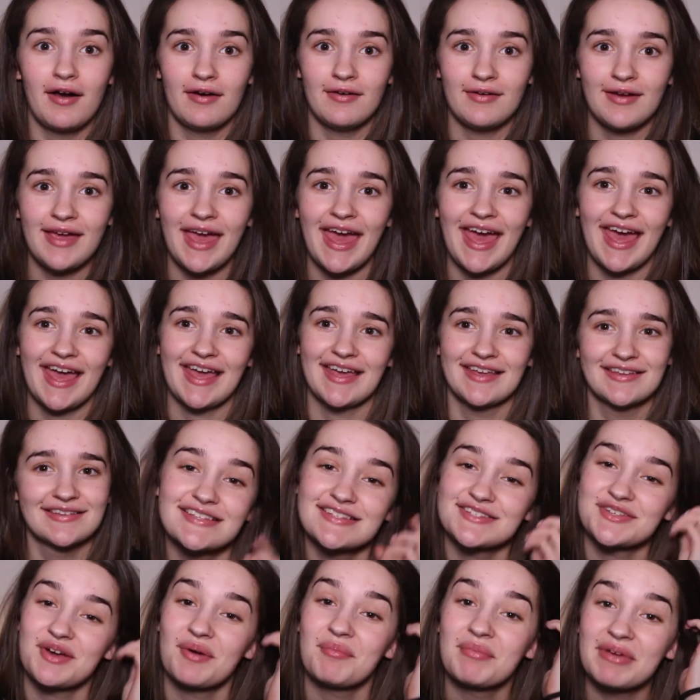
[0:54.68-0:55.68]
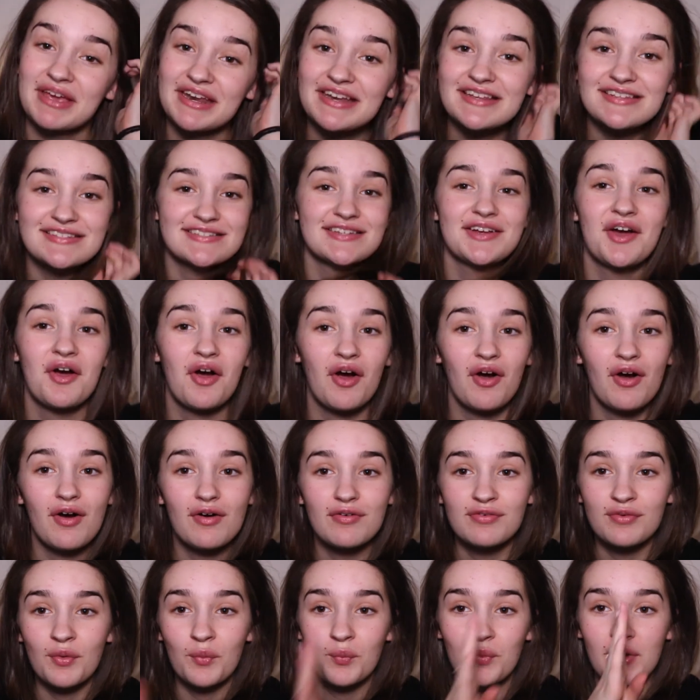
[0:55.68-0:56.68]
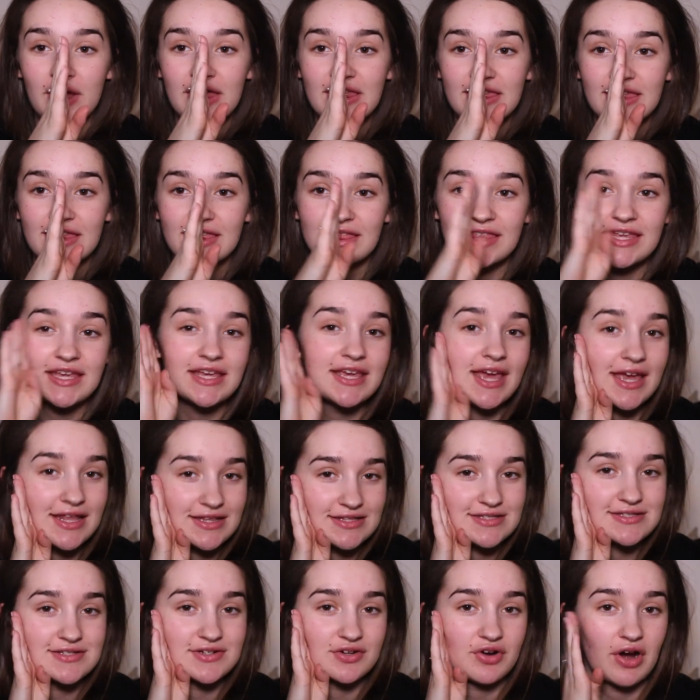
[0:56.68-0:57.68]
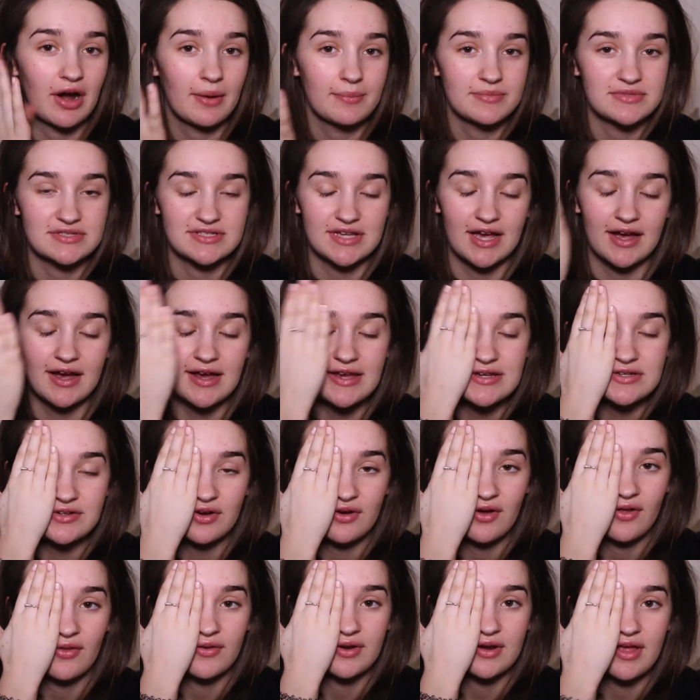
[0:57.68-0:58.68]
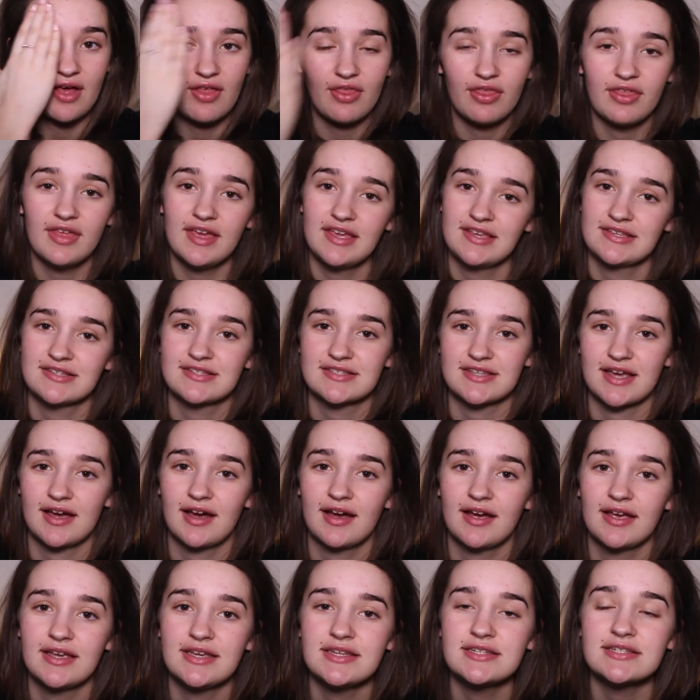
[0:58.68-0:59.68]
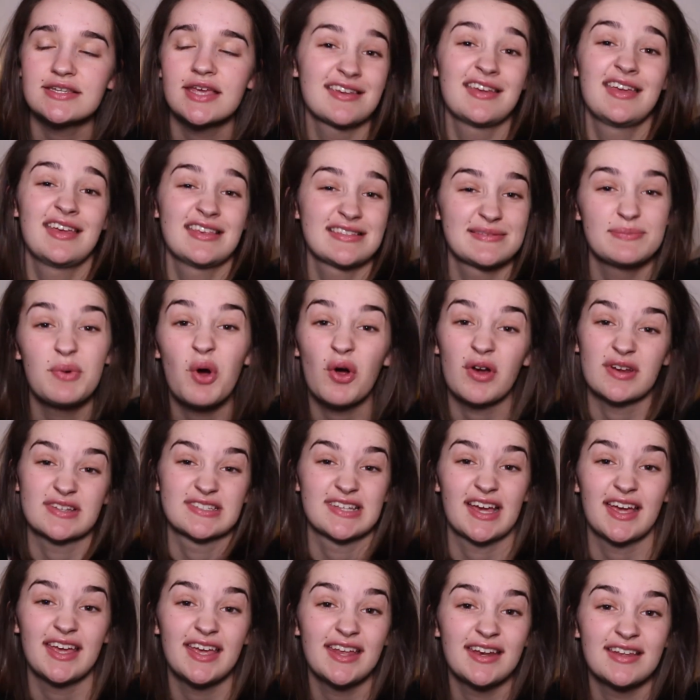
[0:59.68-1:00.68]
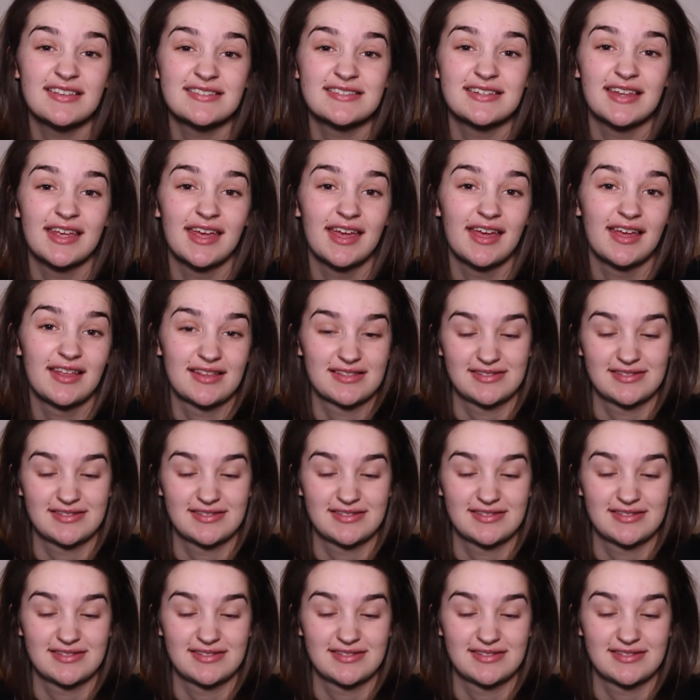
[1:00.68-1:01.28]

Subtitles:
Okay, so I'm going to start off with the Instagram side on this side. It's more exciting, isn't it?